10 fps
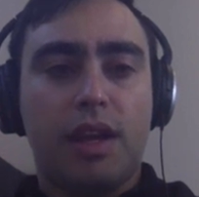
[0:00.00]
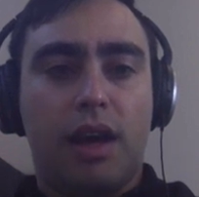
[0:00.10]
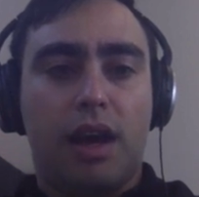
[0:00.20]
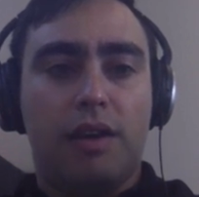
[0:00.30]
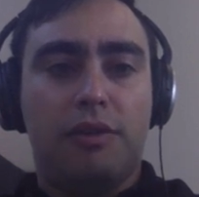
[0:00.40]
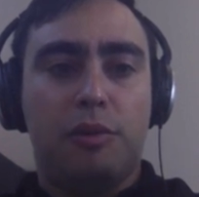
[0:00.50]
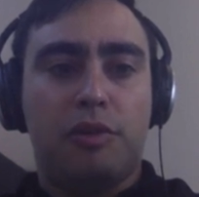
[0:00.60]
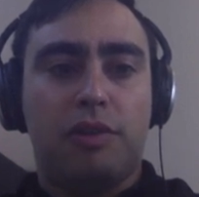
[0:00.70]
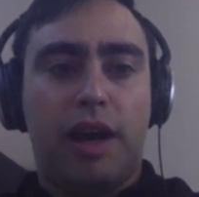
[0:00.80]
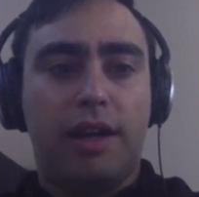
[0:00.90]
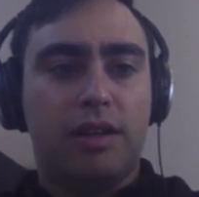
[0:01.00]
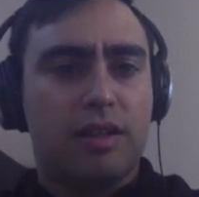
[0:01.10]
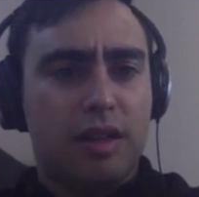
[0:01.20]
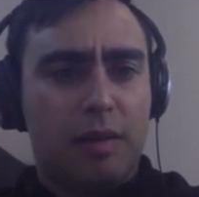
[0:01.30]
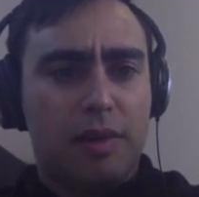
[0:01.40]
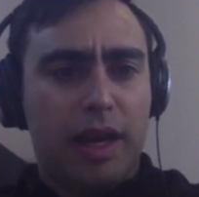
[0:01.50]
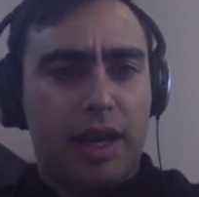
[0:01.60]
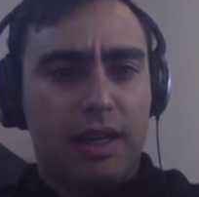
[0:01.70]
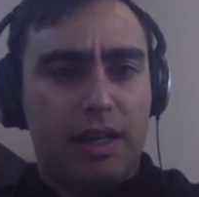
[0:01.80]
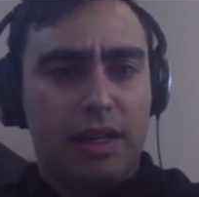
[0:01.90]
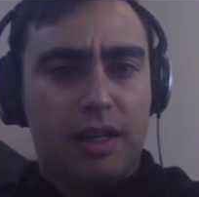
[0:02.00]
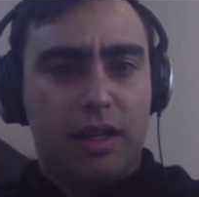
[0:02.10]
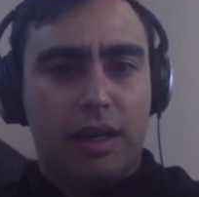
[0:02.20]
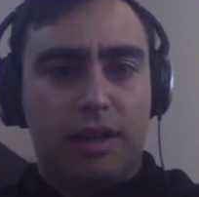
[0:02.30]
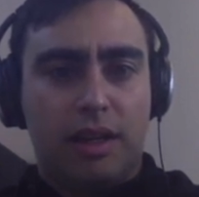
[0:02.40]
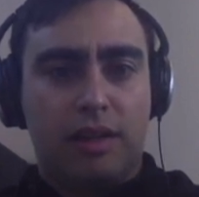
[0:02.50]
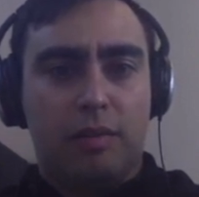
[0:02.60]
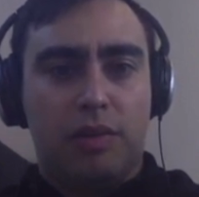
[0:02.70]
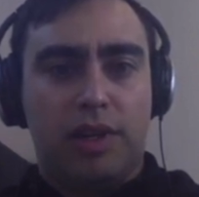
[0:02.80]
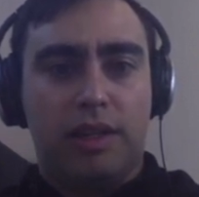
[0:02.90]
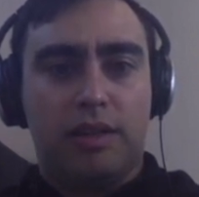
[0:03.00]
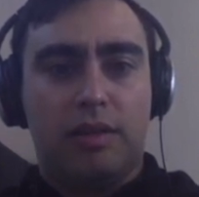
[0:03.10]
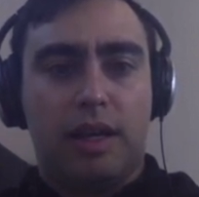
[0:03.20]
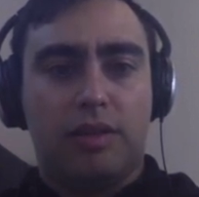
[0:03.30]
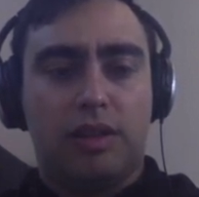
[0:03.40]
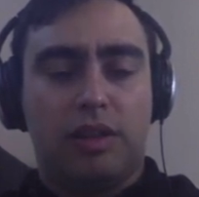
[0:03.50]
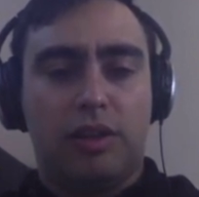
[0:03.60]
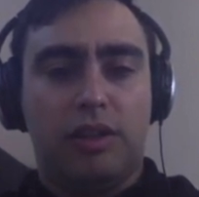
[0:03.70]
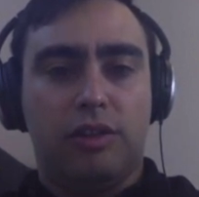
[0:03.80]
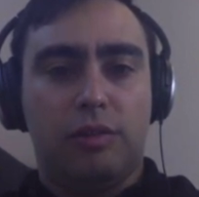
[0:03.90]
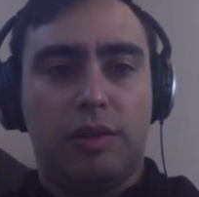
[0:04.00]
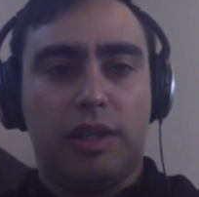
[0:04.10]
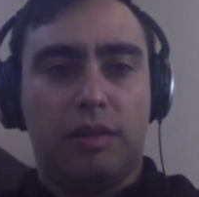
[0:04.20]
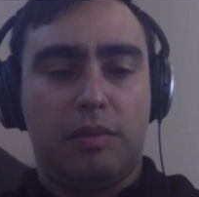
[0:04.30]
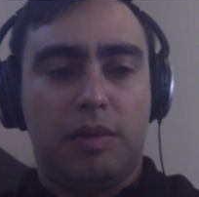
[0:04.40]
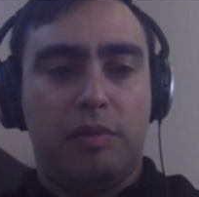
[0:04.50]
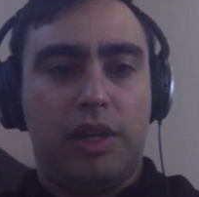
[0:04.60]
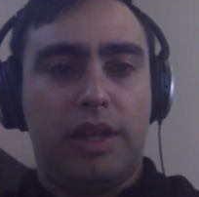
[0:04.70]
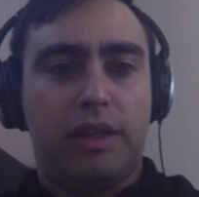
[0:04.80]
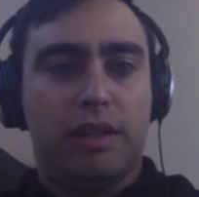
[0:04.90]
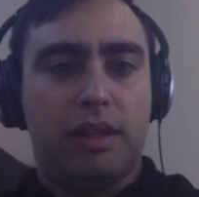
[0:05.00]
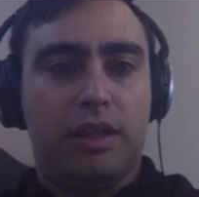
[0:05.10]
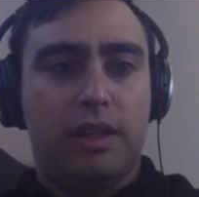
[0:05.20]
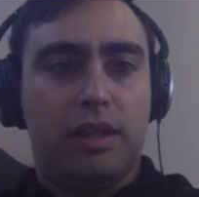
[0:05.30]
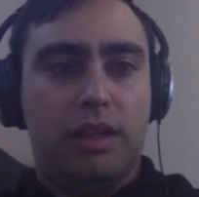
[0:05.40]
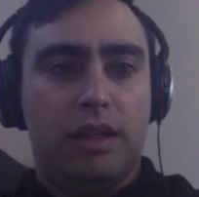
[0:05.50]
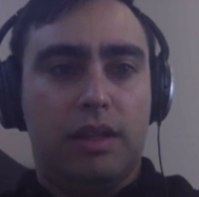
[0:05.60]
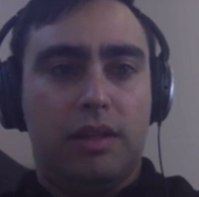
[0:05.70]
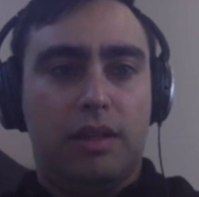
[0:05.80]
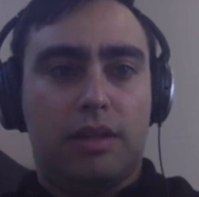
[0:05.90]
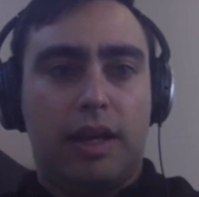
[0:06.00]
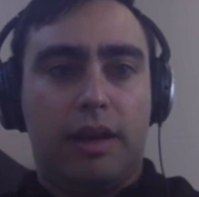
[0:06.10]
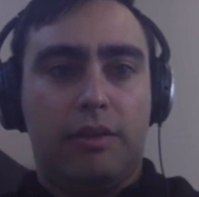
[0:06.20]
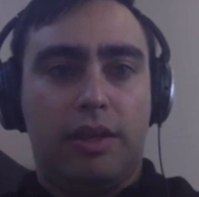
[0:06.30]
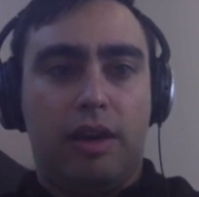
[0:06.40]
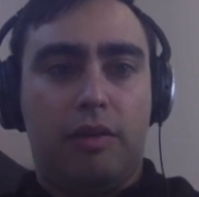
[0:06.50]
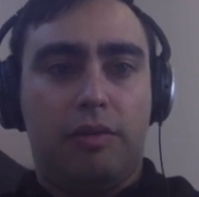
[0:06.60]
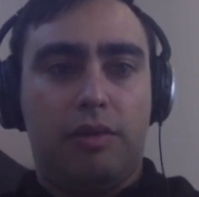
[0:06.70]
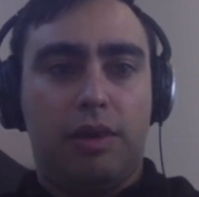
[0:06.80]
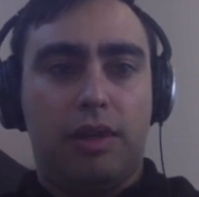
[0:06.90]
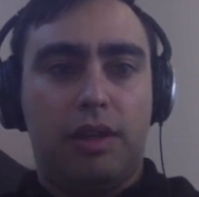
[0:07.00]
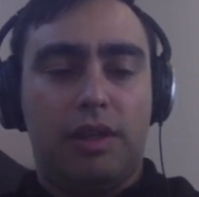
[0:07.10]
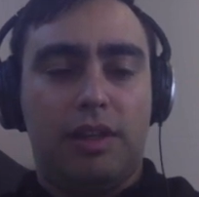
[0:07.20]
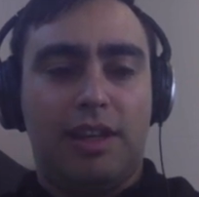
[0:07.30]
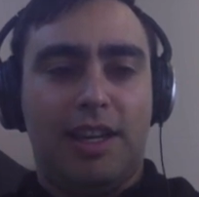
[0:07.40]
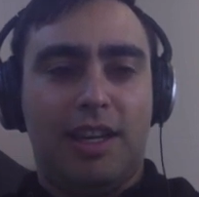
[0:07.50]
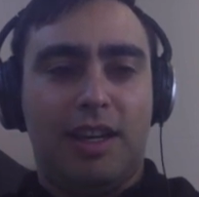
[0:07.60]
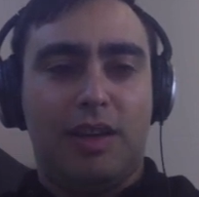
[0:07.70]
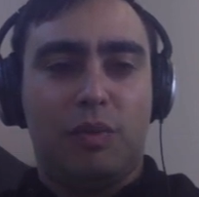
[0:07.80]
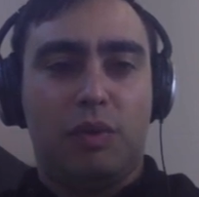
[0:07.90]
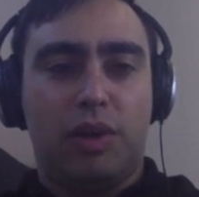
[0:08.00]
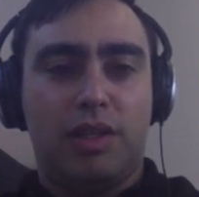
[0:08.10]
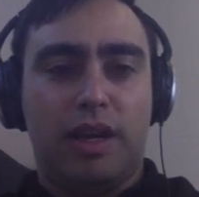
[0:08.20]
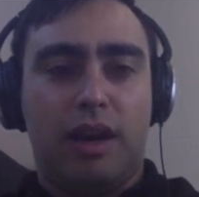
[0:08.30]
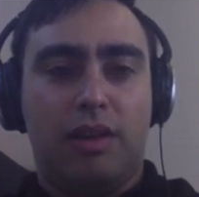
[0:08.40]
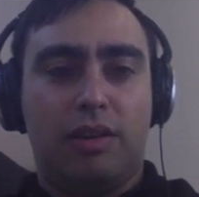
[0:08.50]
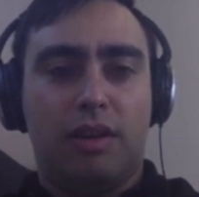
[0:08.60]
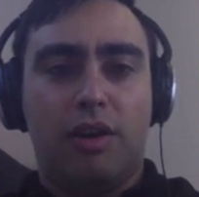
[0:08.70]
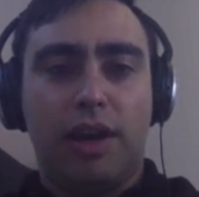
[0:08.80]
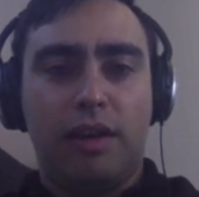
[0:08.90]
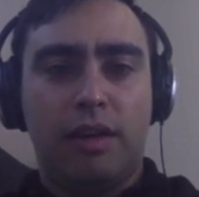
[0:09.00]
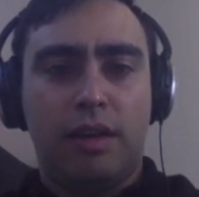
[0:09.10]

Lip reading: If you provide a subnet, it then complains that security group can't be blank. This guy really helpfully points out, okay,